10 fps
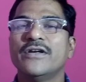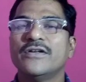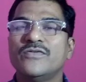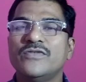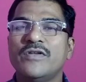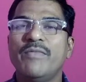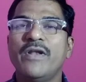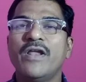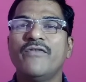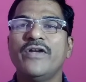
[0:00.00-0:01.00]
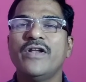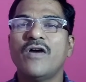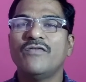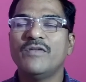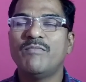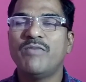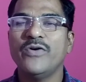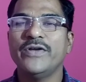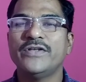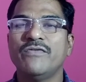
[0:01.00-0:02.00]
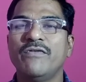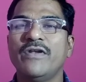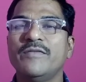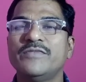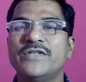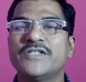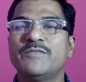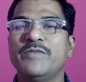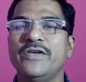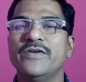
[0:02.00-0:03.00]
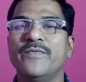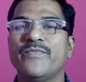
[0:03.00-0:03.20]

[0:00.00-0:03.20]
to the beloved of the poet William Shakespeare.